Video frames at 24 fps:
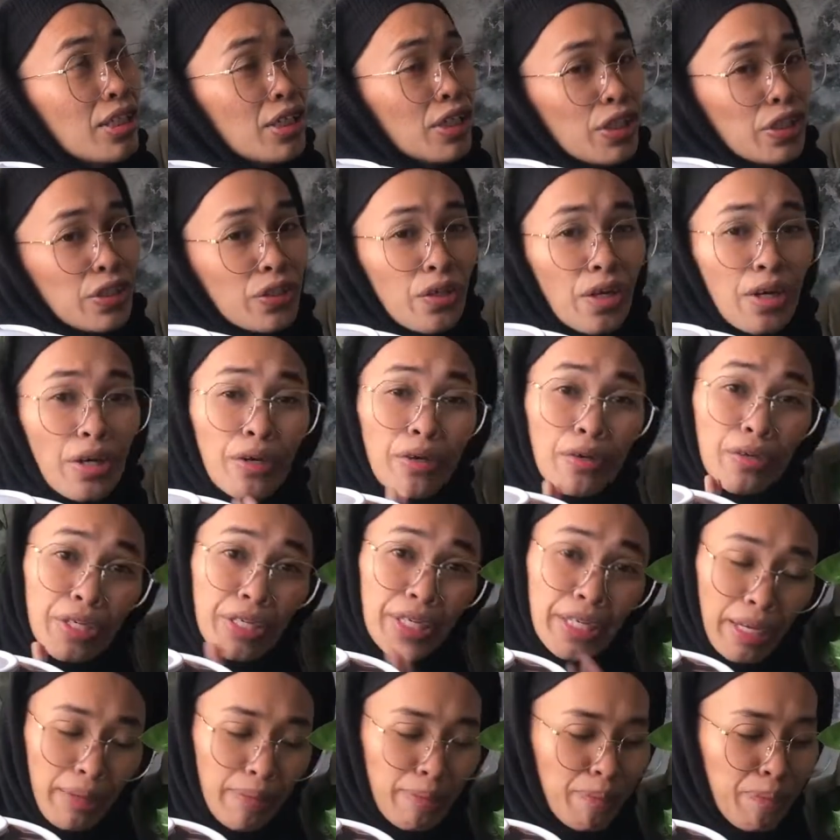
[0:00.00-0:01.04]
So
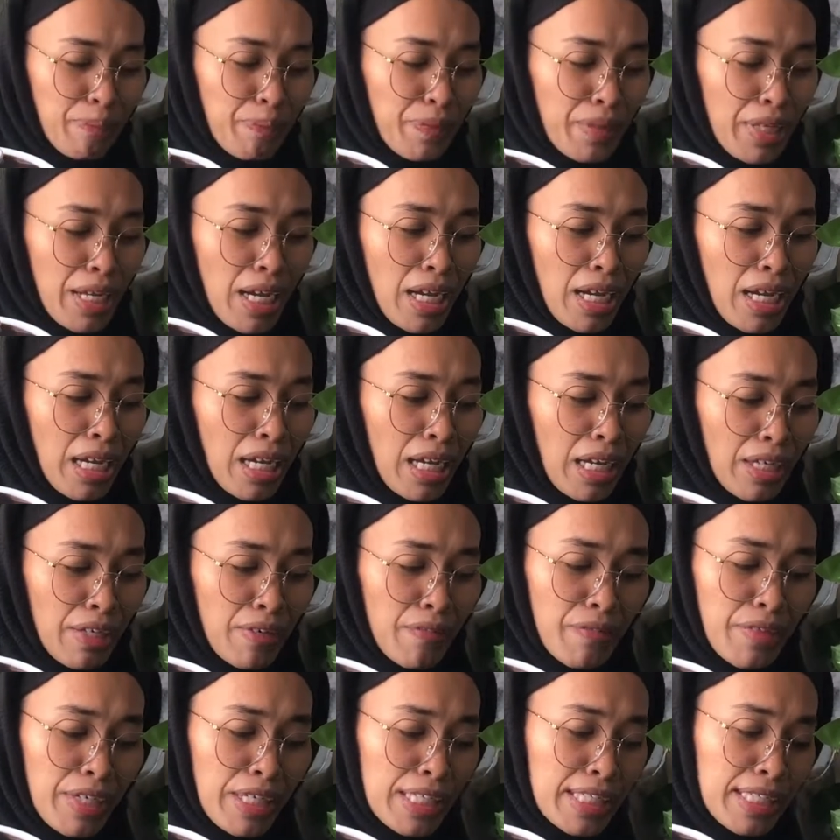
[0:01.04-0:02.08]
yeah,
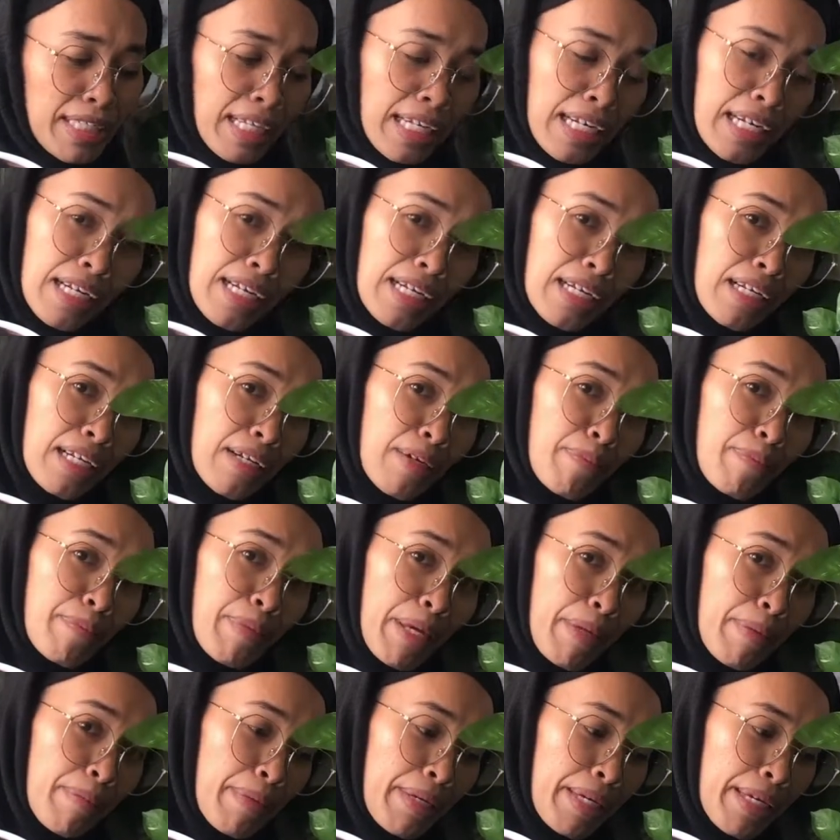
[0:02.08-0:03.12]
if they're still
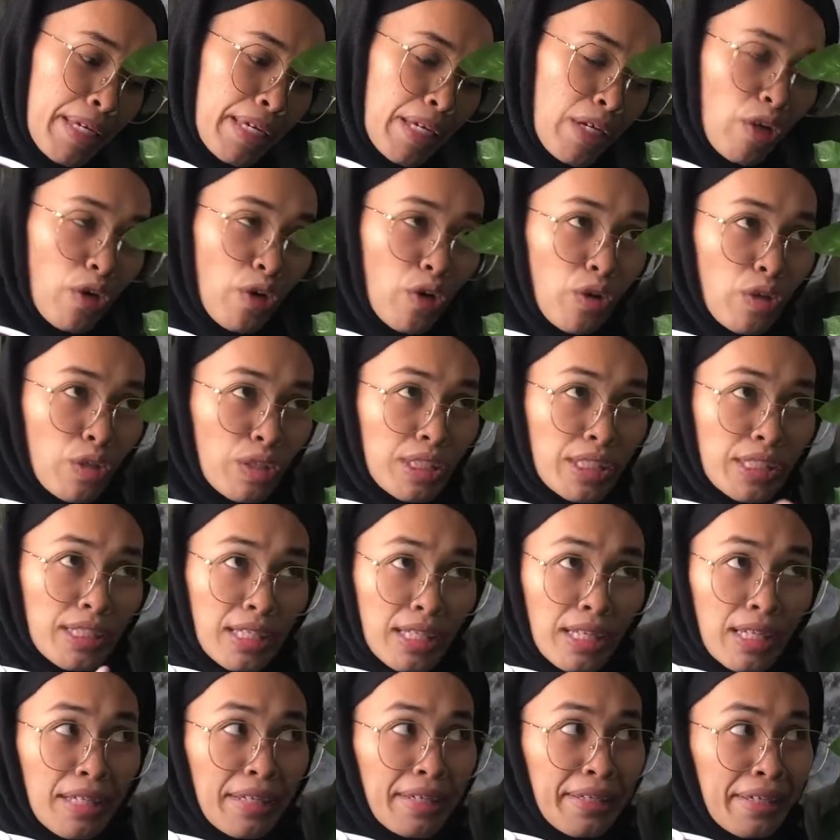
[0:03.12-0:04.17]
baby or
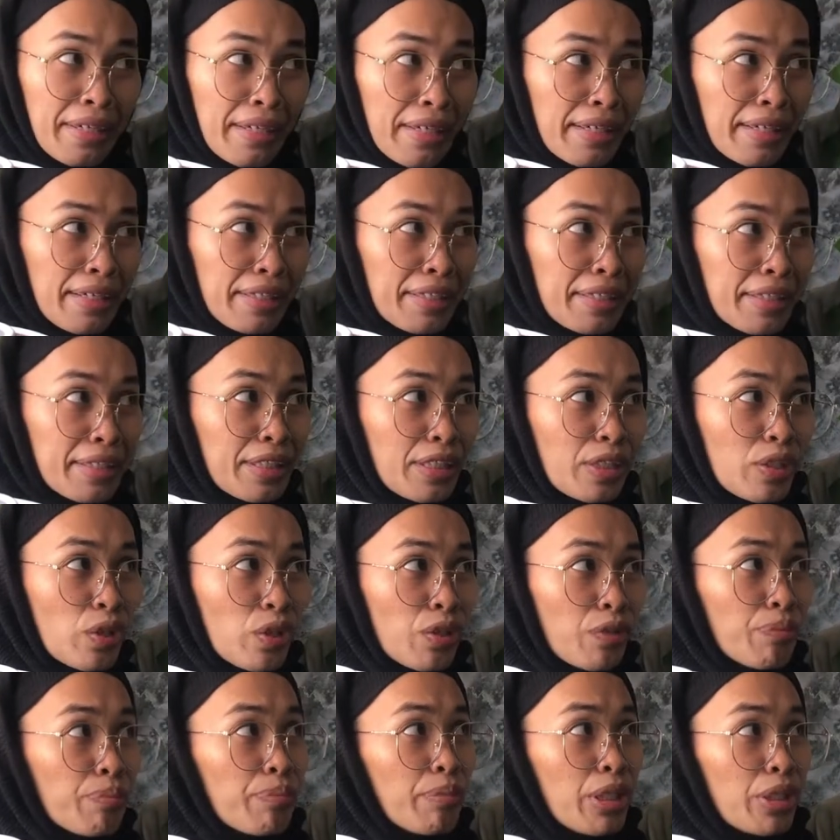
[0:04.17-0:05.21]
still young,
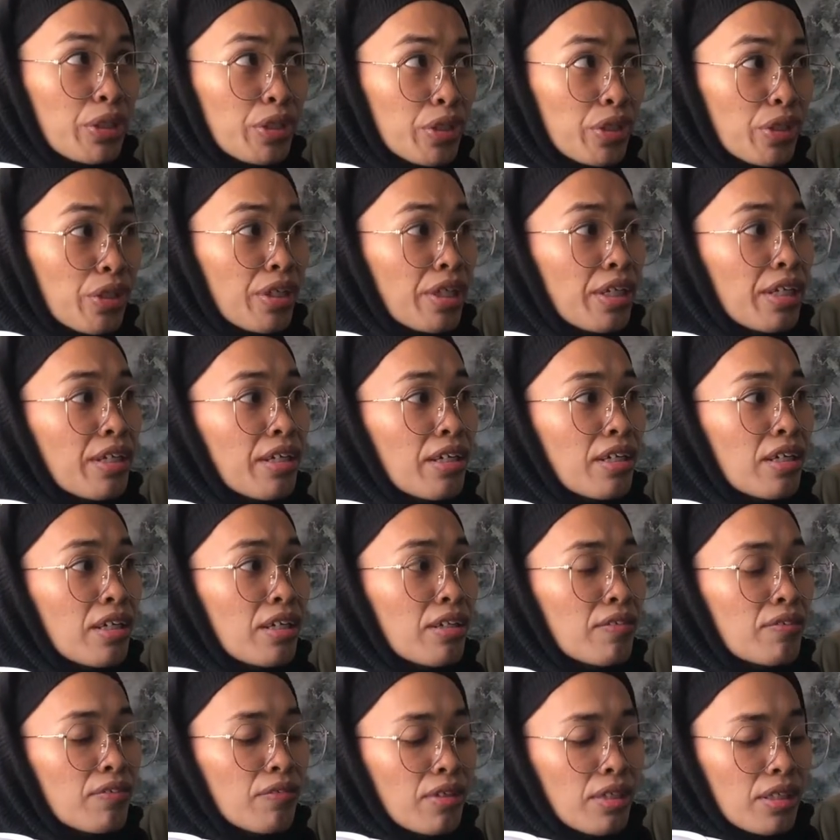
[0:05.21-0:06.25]
not mature
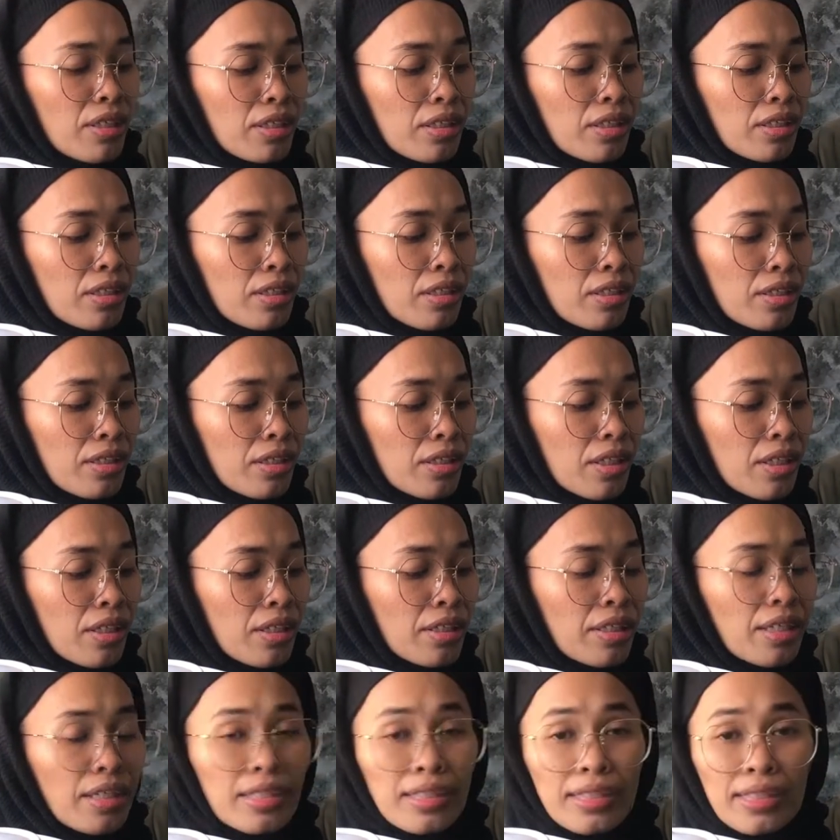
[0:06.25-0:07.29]
enough,
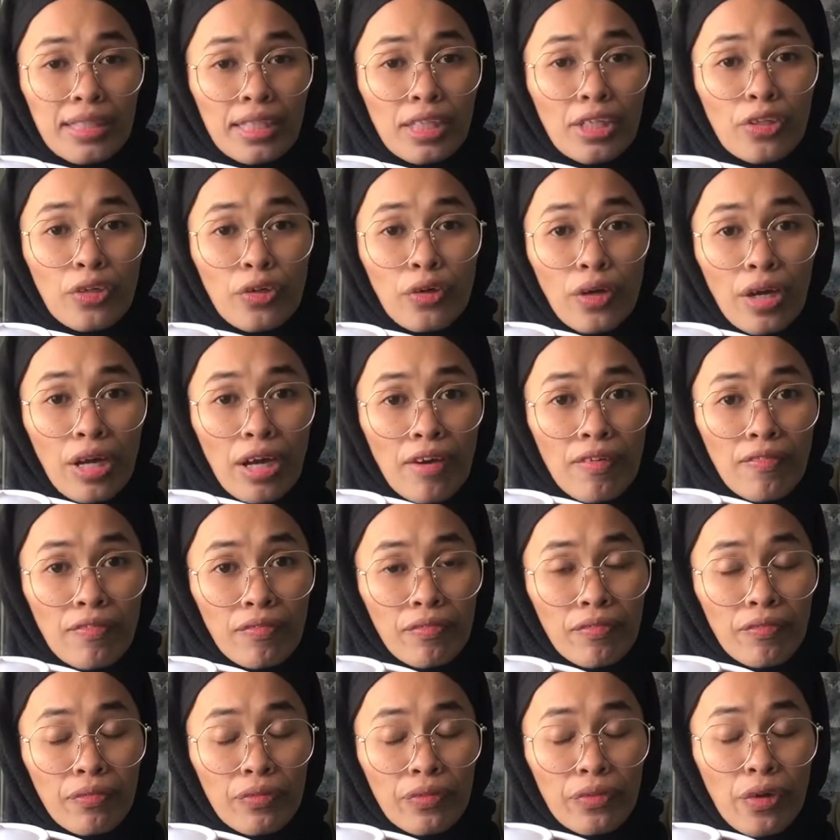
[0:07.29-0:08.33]
they still
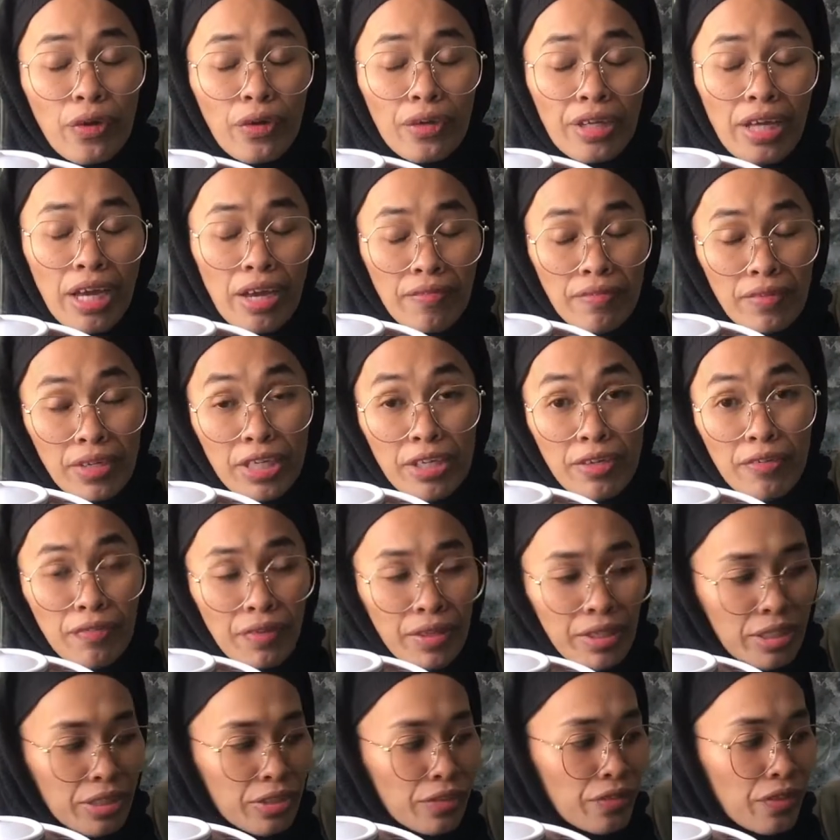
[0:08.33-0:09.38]
don't have any
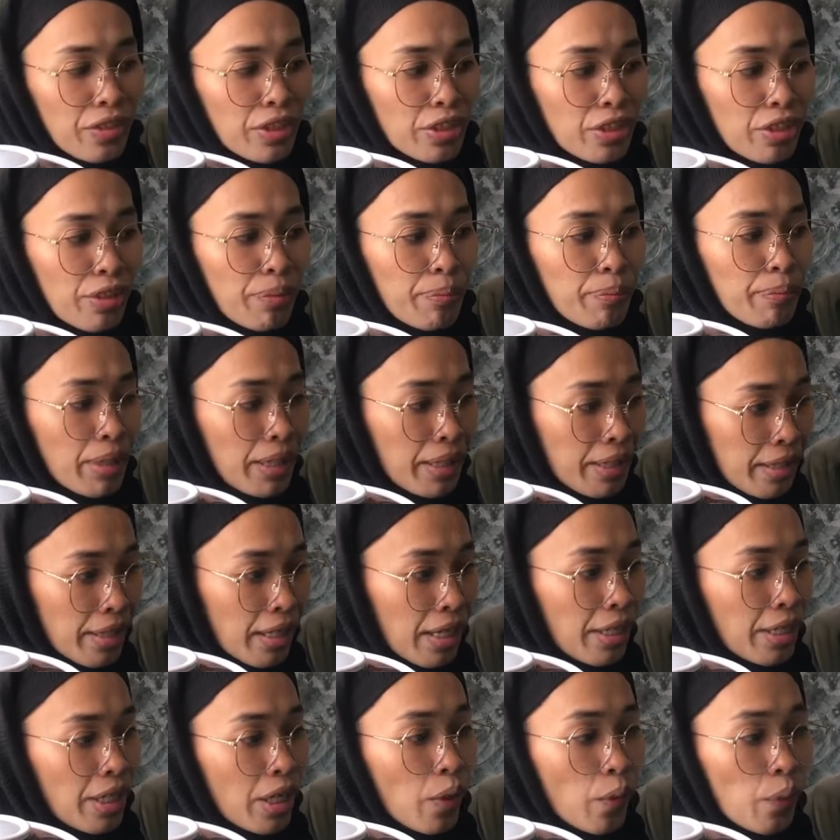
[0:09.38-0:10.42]
fenestration. But
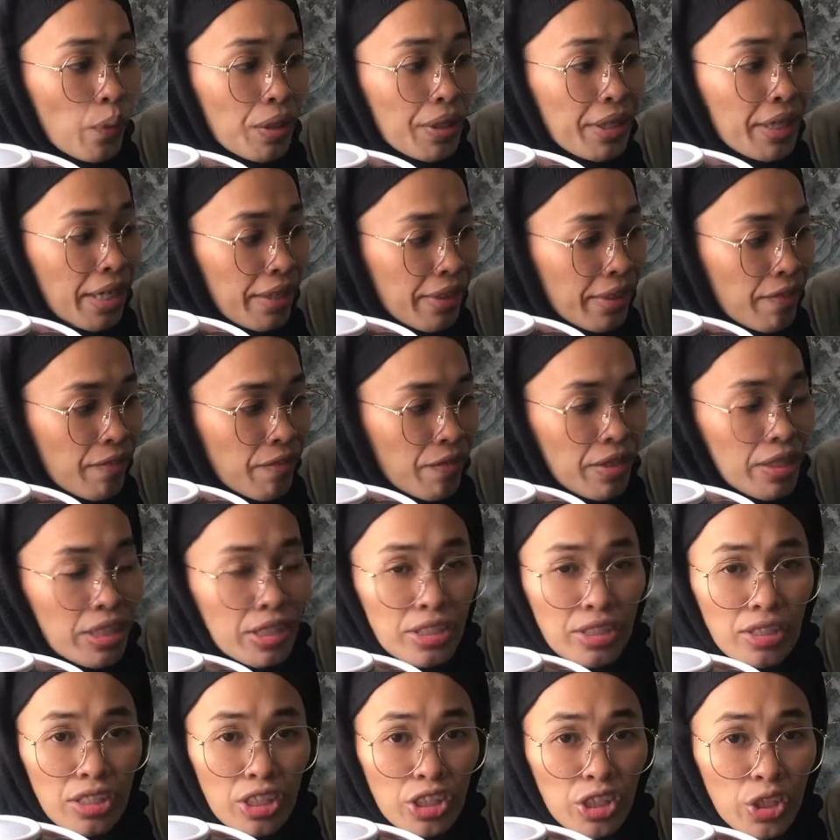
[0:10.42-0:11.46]
yeah, they will get the
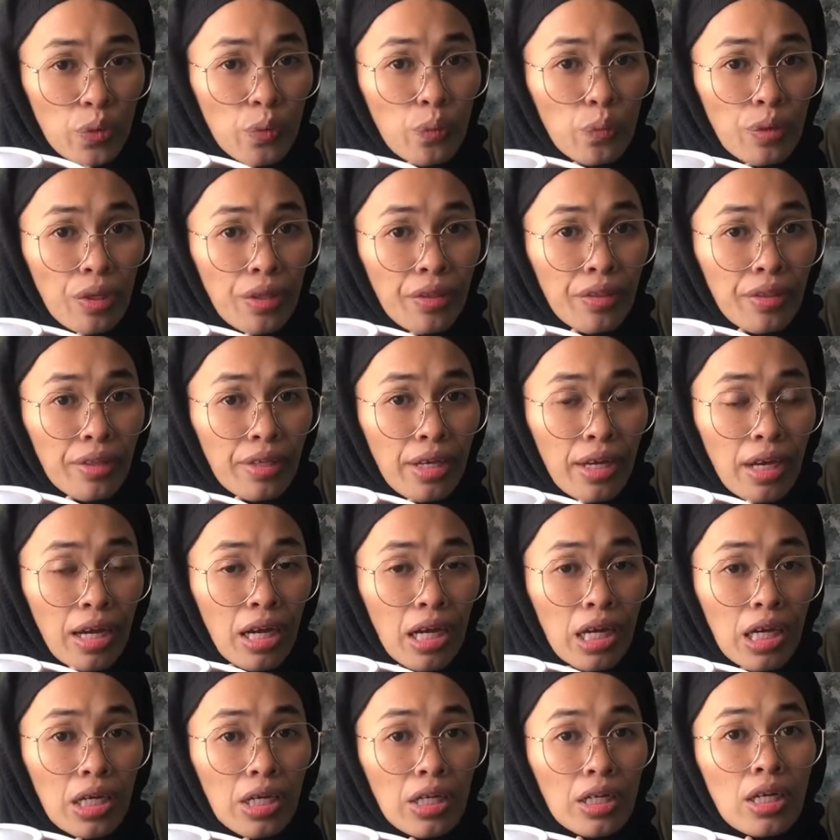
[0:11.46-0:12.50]
fenestration when they
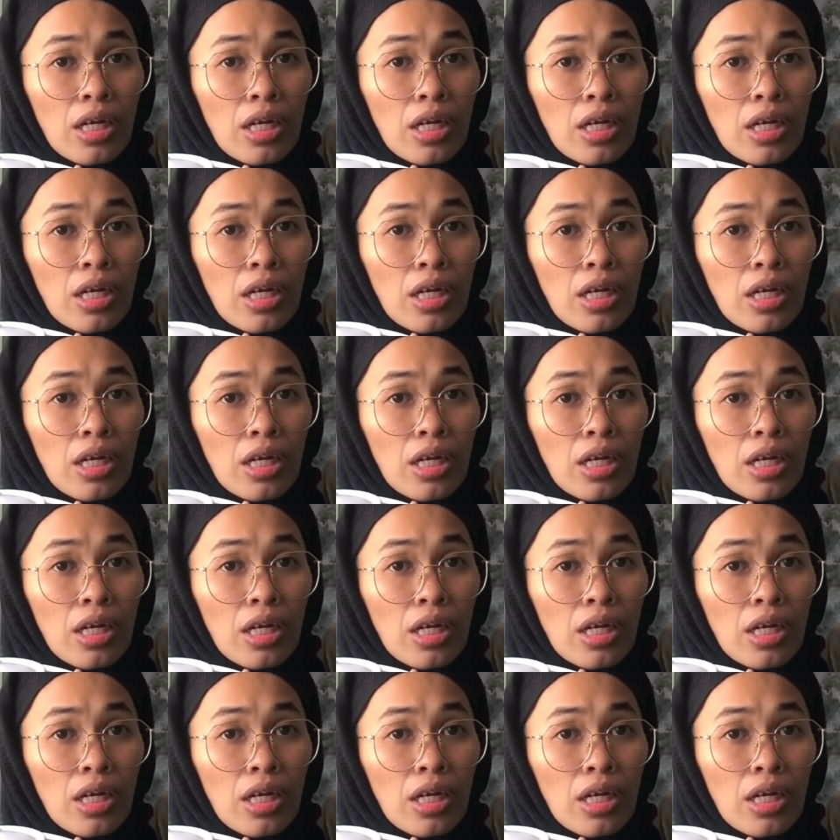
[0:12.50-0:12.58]
are